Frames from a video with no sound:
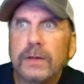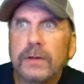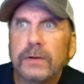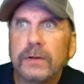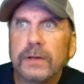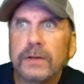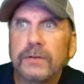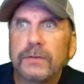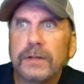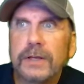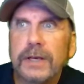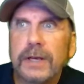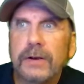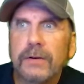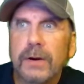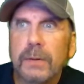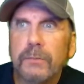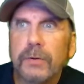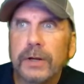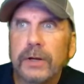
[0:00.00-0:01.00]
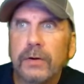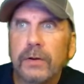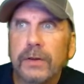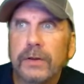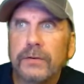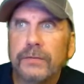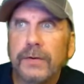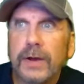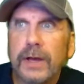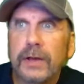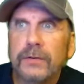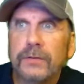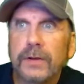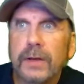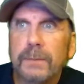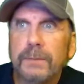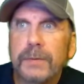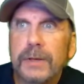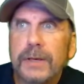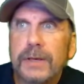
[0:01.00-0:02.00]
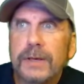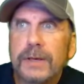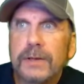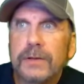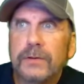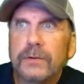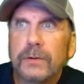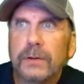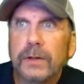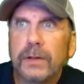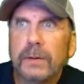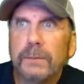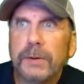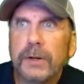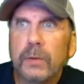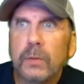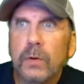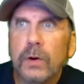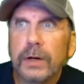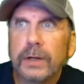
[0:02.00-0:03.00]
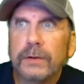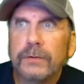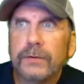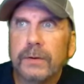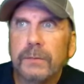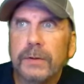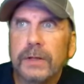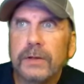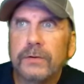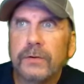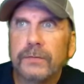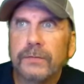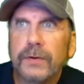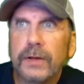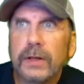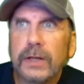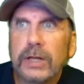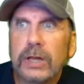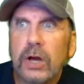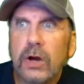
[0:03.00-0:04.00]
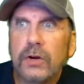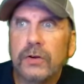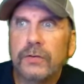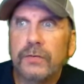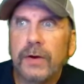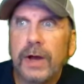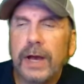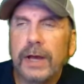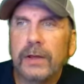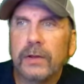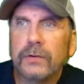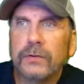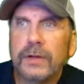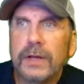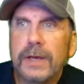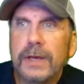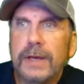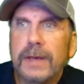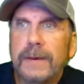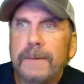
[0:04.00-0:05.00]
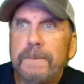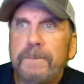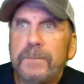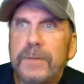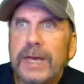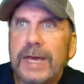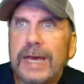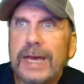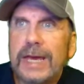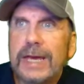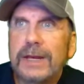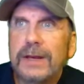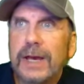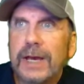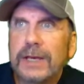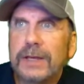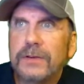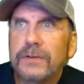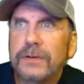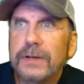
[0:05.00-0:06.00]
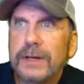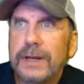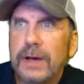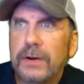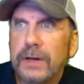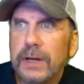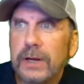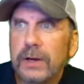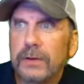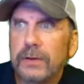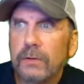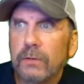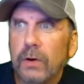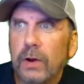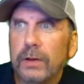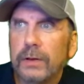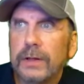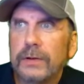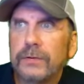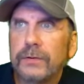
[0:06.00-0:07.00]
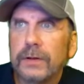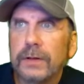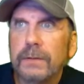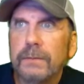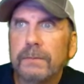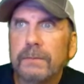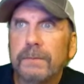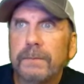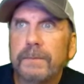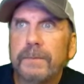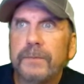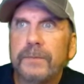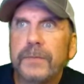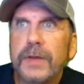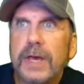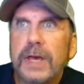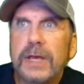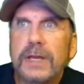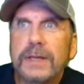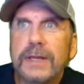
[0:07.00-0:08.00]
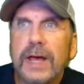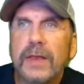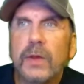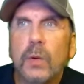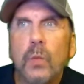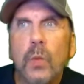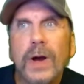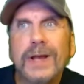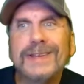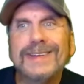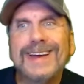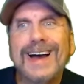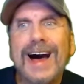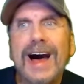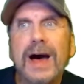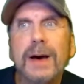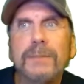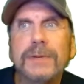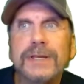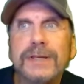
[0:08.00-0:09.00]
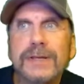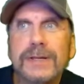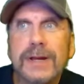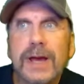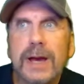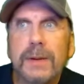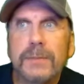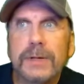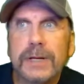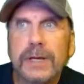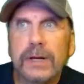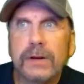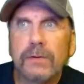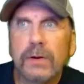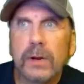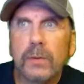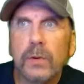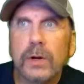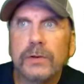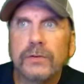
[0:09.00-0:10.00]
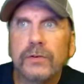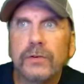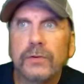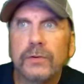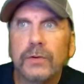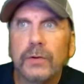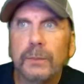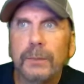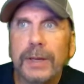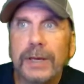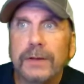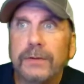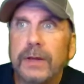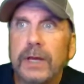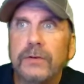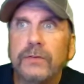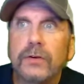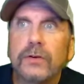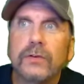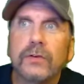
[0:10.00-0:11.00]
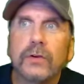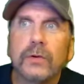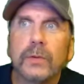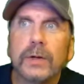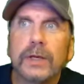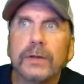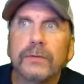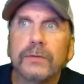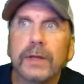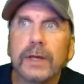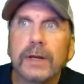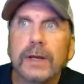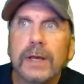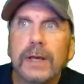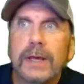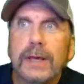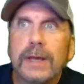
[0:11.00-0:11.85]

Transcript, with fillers: You can see here I'm bringing all these files up, doing a little bit of work. Some of these are fairly large files, and I can see down here they're all listed. Now the one common denominator I want you to pay attention to is that